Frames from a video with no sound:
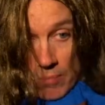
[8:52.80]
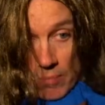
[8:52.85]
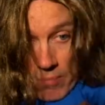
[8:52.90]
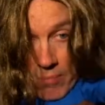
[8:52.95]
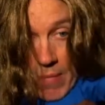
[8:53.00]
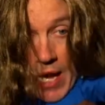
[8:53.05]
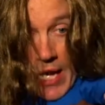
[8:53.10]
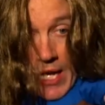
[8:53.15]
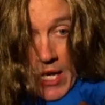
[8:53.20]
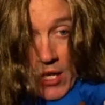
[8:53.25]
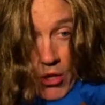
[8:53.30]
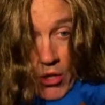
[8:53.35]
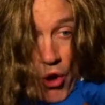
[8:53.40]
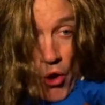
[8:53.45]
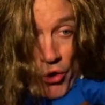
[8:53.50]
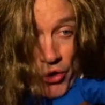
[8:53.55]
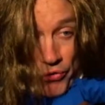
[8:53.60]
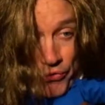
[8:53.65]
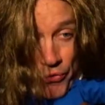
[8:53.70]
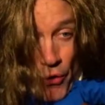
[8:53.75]
My
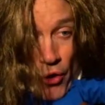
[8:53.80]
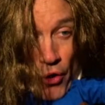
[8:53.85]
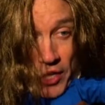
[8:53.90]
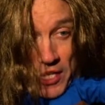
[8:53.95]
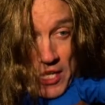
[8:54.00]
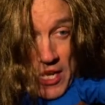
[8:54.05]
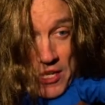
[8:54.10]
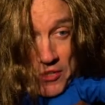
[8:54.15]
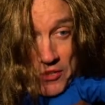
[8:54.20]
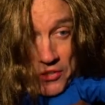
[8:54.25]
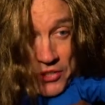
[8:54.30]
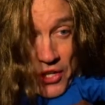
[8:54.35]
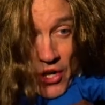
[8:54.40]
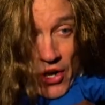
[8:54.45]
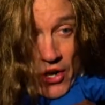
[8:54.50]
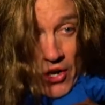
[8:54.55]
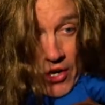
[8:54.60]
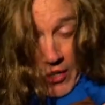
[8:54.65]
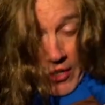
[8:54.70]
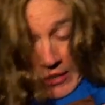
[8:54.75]
cloak for ye,
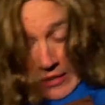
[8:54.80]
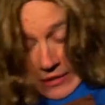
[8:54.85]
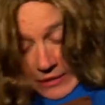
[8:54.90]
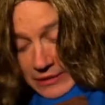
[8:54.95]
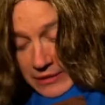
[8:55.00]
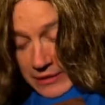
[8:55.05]
sir.